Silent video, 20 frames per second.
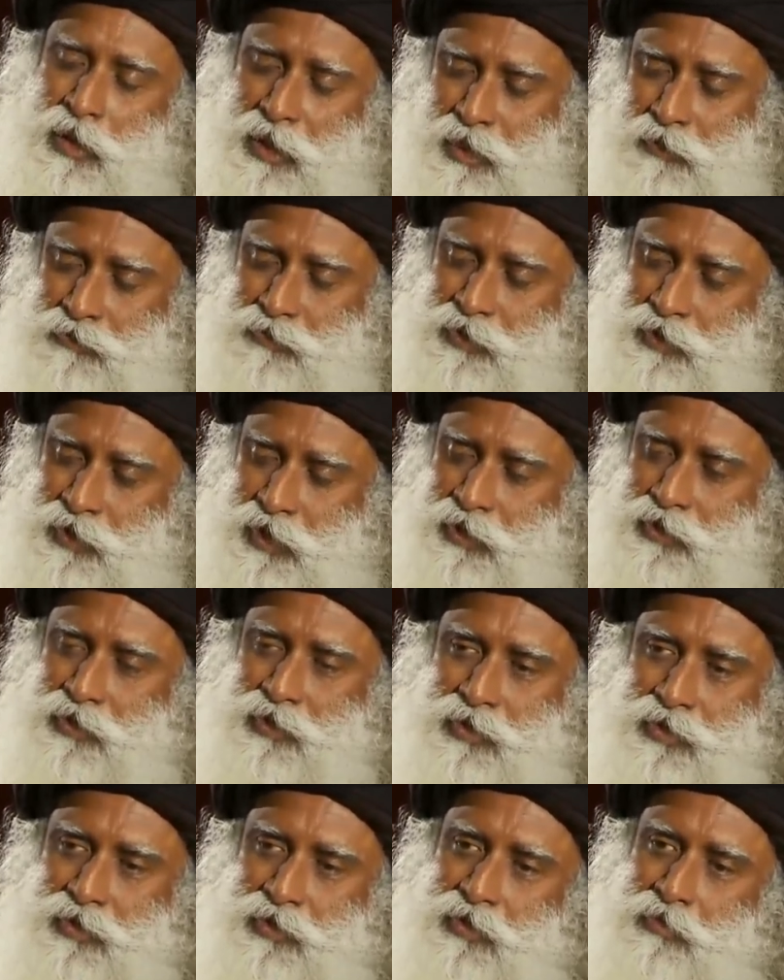After
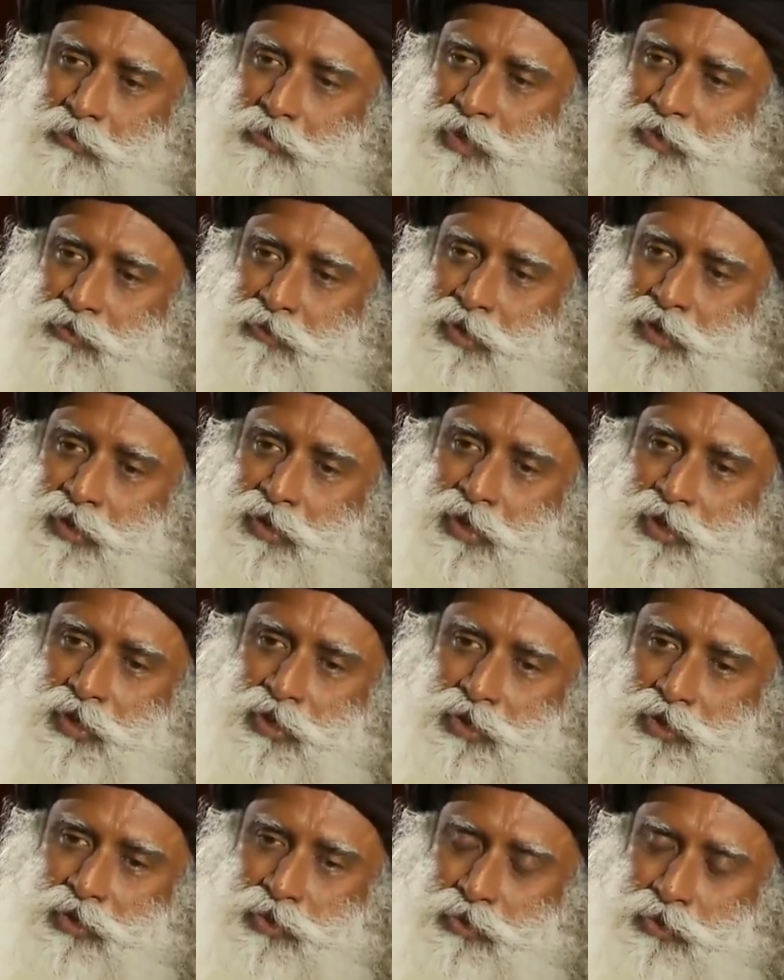that, between
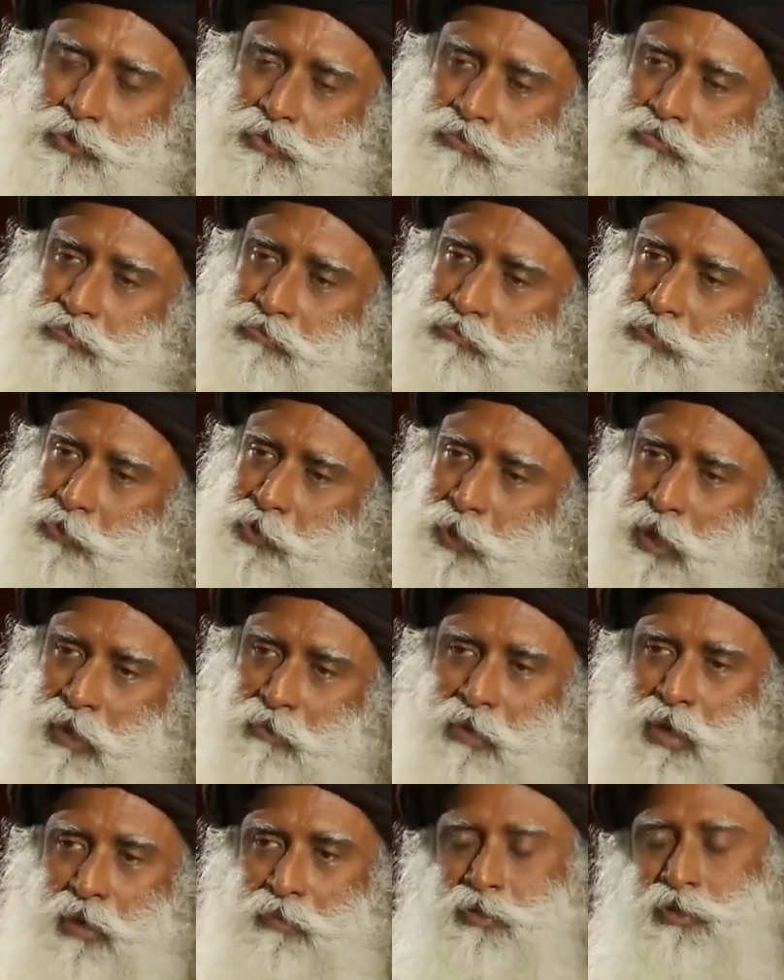6 to
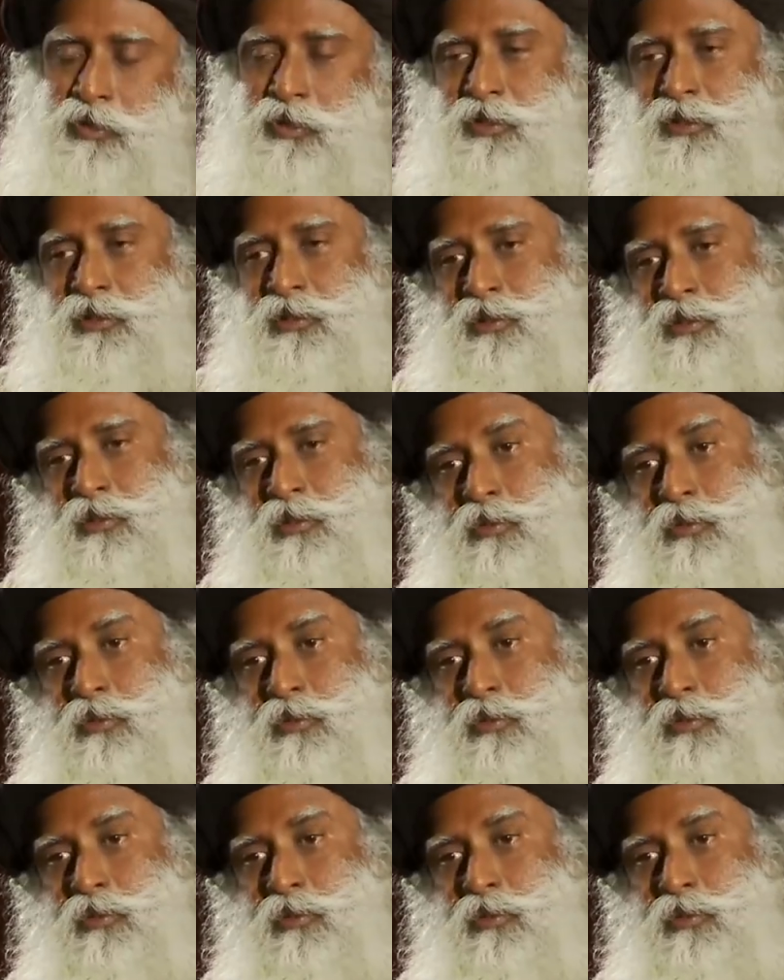12 hours,